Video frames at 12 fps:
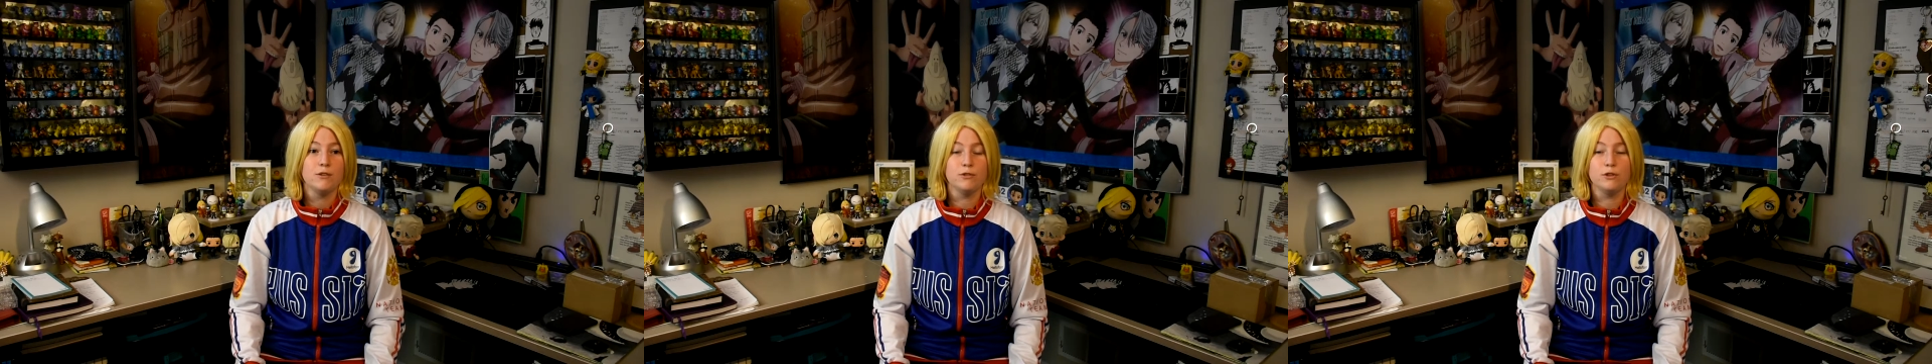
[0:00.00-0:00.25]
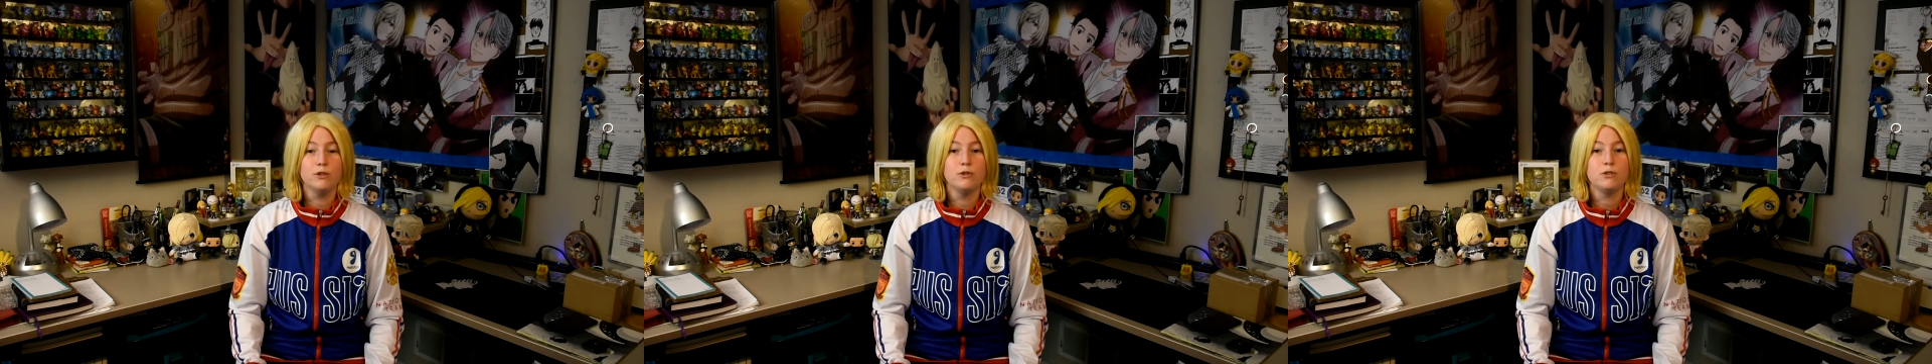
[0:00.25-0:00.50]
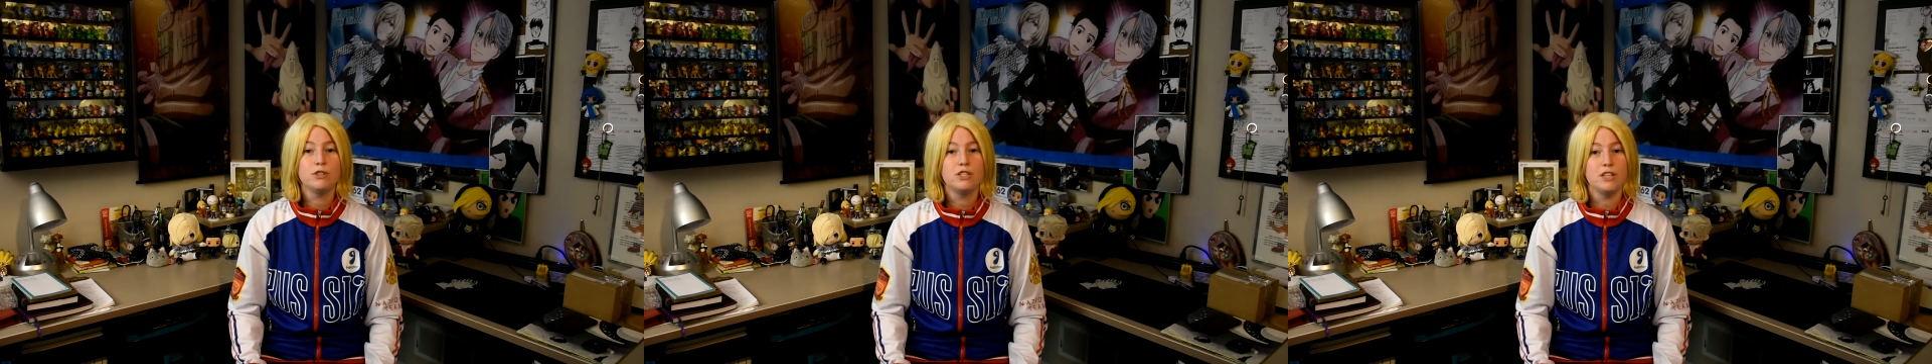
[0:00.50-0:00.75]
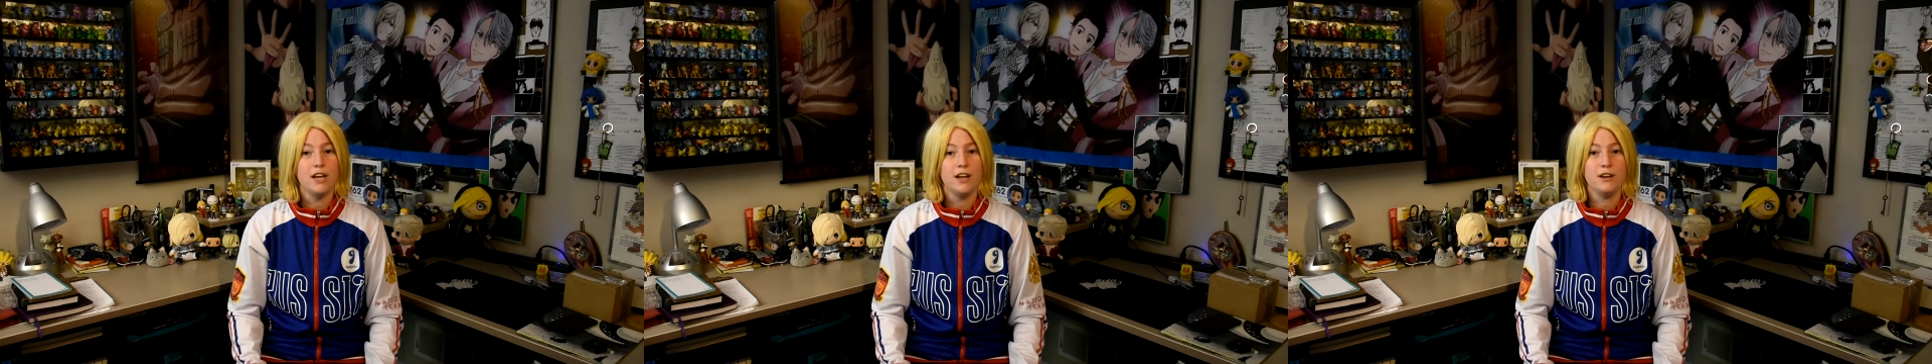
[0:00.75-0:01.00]

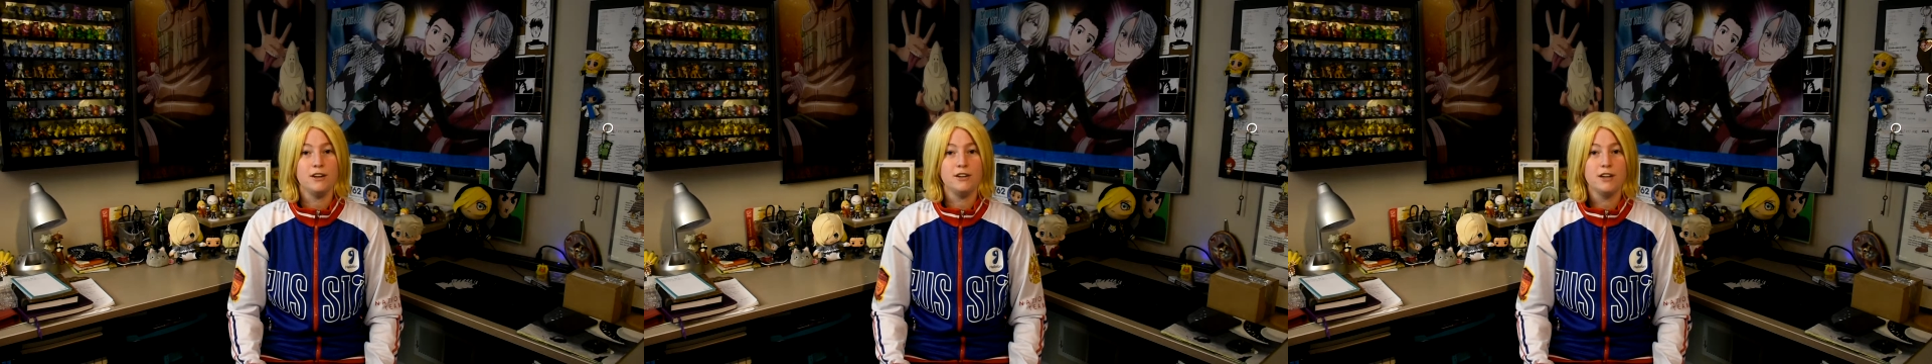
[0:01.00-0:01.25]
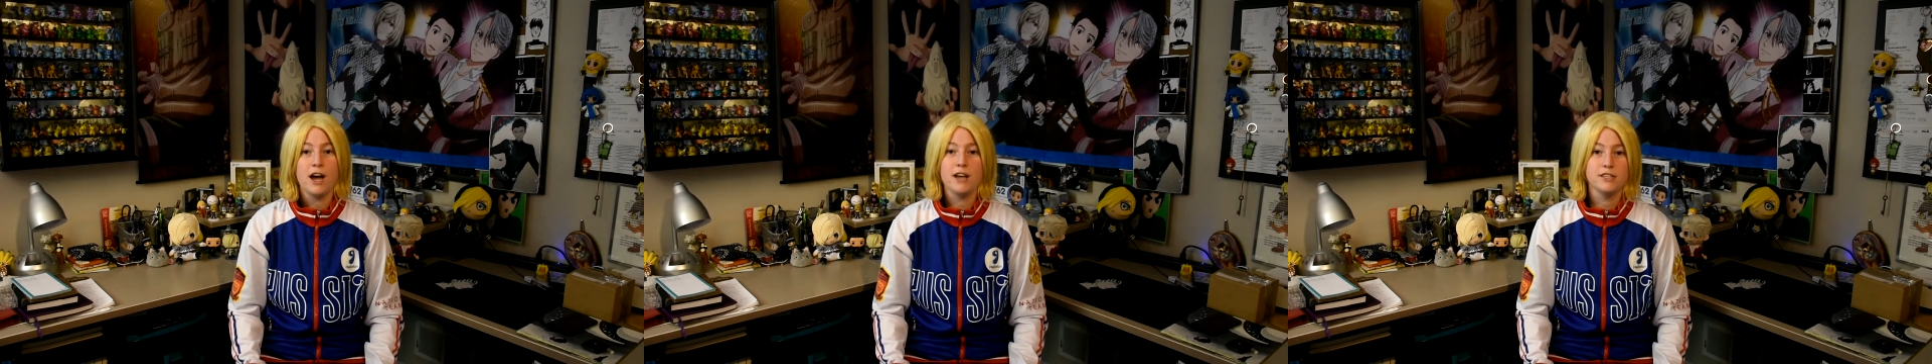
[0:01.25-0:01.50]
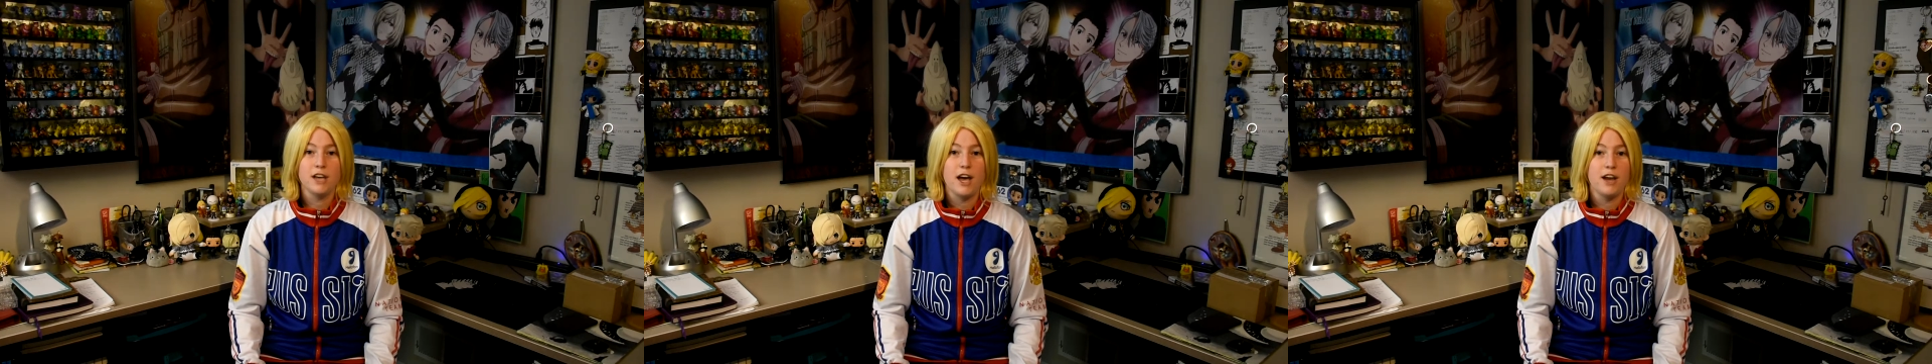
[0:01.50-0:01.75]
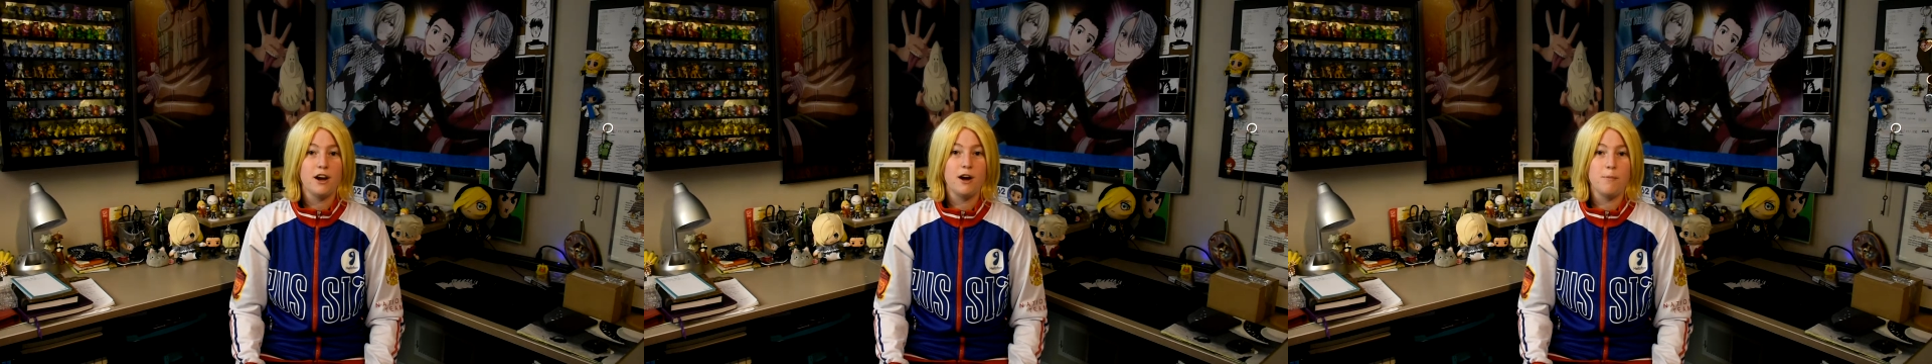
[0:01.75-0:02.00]
loose and not
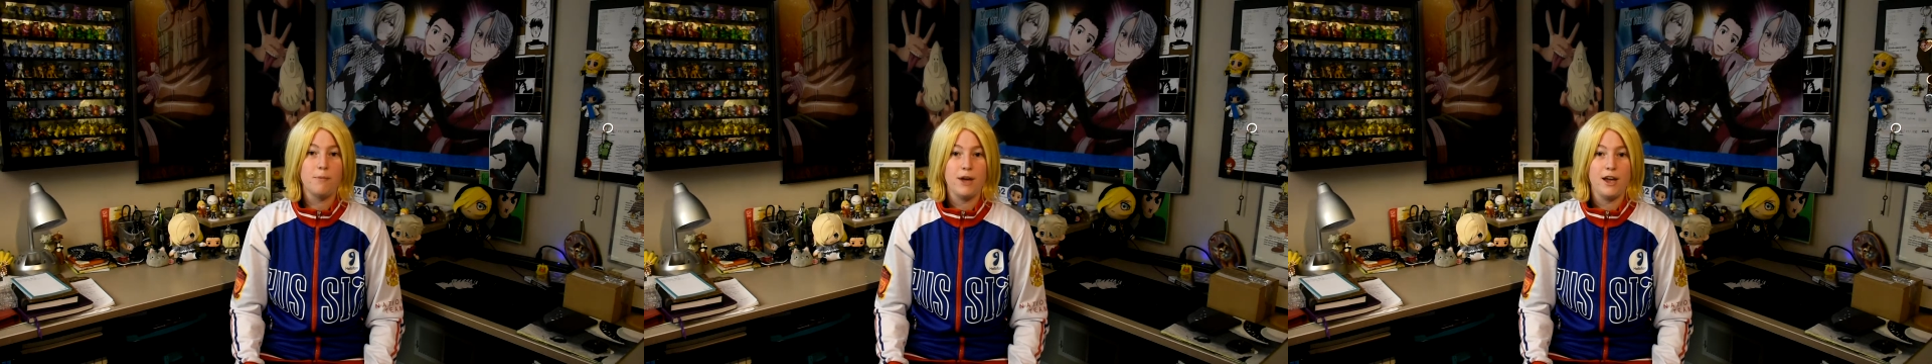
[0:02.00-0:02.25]
tied up,